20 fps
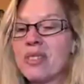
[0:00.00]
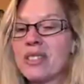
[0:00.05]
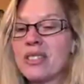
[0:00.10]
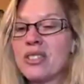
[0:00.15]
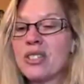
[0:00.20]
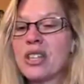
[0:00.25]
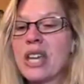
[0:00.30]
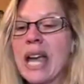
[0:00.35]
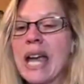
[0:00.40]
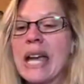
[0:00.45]

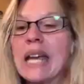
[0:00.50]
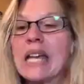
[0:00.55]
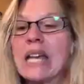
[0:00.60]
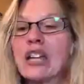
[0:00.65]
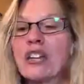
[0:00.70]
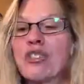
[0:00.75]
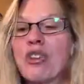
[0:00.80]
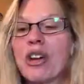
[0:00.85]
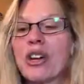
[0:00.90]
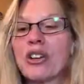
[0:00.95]
To gain
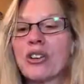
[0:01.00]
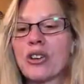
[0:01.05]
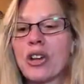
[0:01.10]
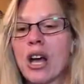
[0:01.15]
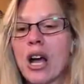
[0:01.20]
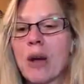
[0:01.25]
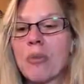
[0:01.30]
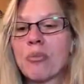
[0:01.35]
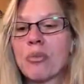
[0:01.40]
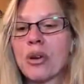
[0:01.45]
a greater
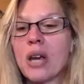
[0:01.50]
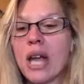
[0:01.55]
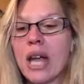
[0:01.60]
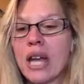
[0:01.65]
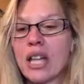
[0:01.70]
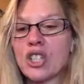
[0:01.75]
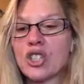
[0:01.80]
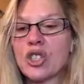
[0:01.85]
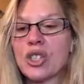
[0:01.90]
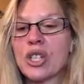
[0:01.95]

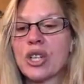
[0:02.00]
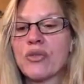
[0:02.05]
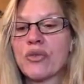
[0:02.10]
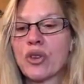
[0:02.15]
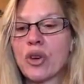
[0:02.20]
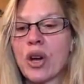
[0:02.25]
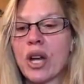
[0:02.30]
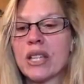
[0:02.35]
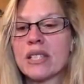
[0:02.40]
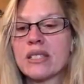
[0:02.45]
comprehension of
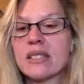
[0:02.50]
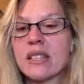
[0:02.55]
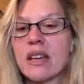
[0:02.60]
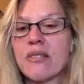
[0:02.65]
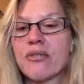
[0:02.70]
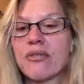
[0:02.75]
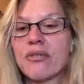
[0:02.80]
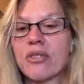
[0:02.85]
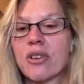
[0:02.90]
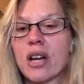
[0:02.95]
Christ's
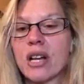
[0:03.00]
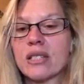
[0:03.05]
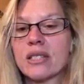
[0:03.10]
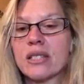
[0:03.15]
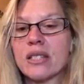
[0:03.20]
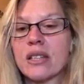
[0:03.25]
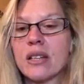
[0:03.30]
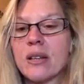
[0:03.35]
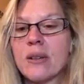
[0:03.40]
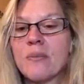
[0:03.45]
love for
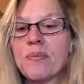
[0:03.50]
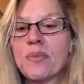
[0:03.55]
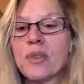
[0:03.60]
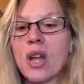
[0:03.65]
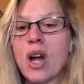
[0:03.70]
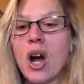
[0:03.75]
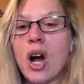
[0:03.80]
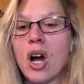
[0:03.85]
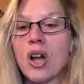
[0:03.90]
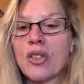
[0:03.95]
us,
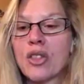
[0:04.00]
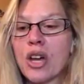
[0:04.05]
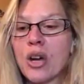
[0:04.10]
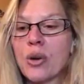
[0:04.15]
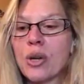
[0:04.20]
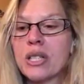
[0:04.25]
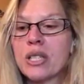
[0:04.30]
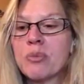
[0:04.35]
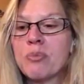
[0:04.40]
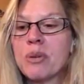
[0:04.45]

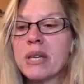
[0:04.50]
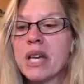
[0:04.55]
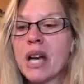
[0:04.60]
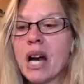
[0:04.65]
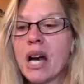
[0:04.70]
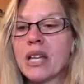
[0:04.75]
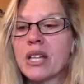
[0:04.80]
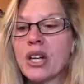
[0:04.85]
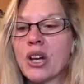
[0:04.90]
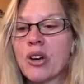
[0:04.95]
although it's
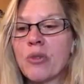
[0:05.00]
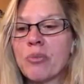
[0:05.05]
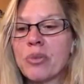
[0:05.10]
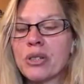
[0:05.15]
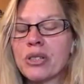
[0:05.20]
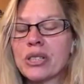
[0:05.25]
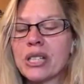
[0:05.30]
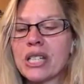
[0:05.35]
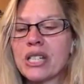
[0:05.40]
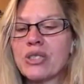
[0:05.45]
beyond our
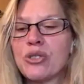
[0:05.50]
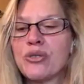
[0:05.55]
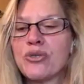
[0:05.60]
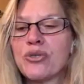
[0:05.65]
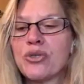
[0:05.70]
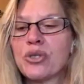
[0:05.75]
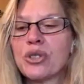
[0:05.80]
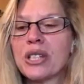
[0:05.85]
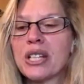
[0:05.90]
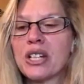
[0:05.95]
ability to
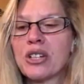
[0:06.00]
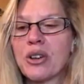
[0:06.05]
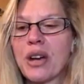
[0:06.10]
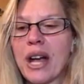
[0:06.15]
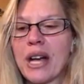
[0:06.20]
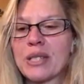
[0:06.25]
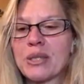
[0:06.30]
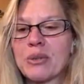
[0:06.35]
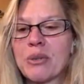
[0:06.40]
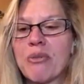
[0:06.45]
fully
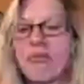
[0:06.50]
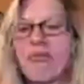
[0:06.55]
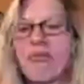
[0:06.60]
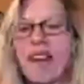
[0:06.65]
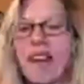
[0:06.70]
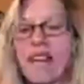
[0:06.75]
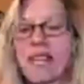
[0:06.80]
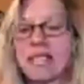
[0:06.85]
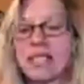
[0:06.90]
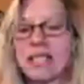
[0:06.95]
grasp the
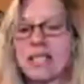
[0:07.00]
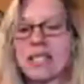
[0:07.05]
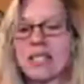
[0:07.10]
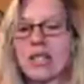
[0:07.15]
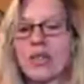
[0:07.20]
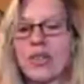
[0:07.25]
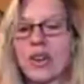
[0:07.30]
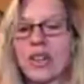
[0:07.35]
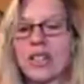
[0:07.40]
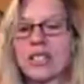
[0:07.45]
vastness
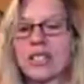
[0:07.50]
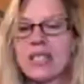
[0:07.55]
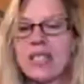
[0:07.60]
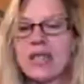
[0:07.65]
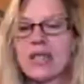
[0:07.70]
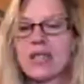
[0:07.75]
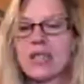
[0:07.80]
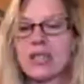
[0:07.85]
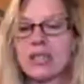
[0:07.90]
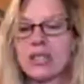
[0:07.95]
of our
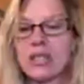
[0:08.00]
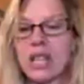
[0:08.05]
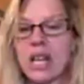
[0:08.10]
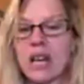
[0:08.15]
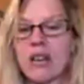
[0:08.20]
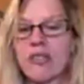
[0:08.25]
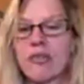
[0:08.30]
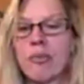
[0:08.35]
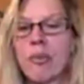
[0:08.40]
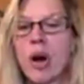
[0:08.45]
Savior's
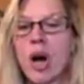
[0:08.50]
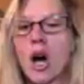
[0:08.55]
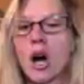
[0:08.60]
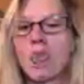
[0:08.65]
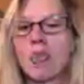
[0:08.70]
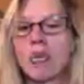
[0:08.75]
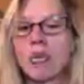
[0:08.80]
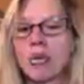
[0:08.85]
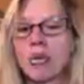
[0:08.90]
love, Paul